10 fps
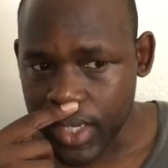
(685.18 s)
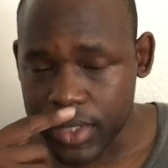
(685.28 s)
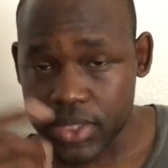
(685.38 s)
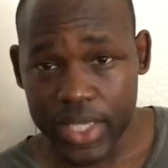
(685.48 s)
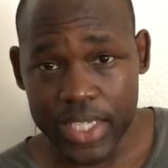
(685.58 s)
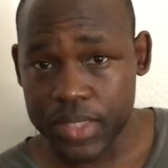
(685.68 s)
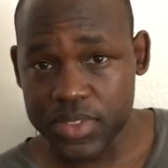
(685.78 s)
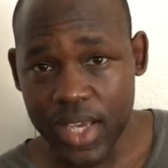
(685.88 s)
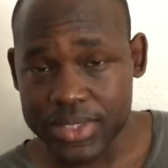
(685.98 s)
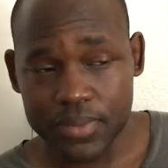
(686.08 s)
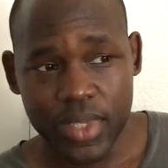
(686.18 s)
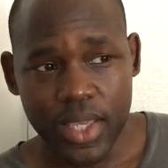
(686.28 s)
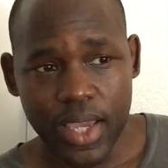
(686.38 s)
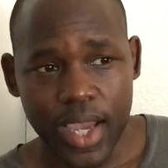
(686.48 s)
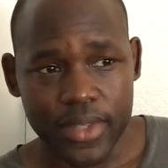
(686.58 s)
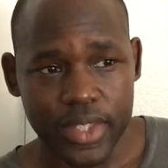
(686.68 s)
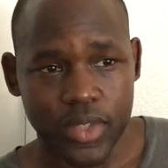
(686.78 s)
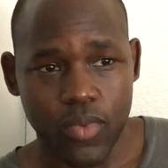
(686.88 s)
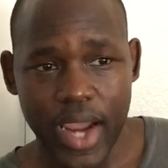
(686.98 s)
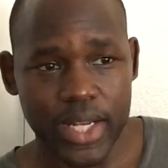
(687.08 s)
So yeah, she was awesome. I think
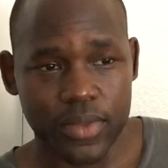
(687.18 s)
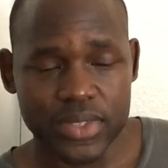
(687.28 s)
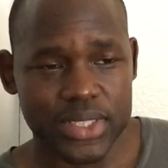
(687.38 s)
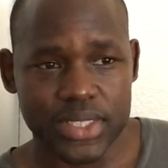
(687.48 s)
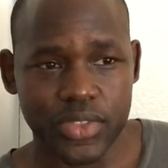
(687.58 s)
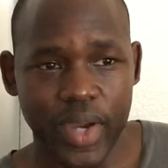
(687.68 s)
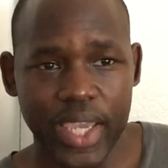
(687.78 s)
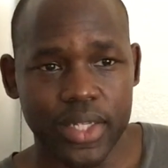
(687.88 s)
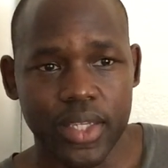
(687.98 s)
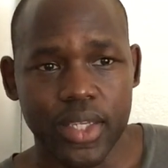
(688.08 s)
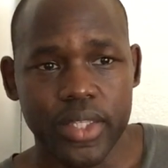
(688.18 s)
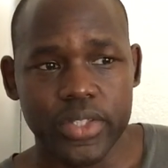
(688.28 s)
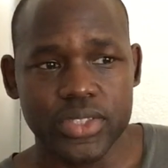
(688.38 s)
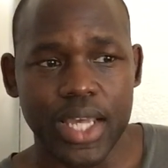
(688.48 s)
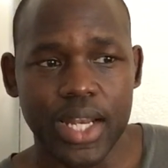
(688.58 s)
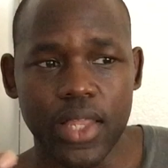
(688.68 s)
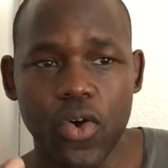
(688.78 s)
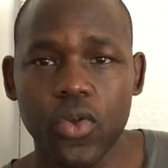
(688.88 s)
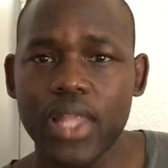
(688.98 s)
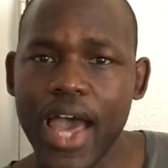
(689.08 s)
the writing is great. There's not a
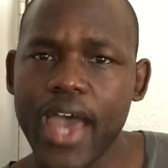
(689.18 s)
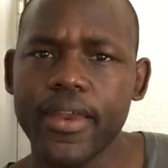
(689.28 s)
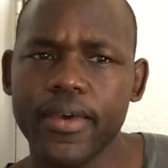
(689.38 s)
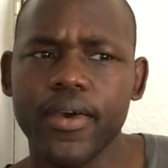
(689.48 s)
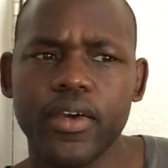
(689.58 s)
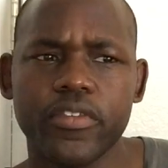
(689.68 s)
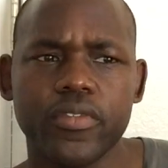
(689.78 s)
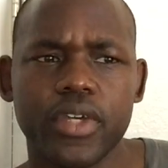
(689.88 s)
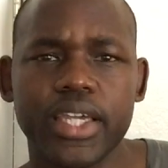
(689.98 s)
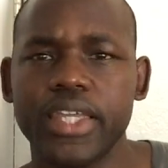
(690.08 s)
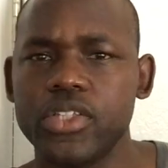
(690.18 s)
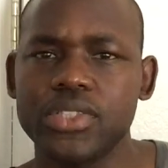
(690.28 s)
lot of dialogue.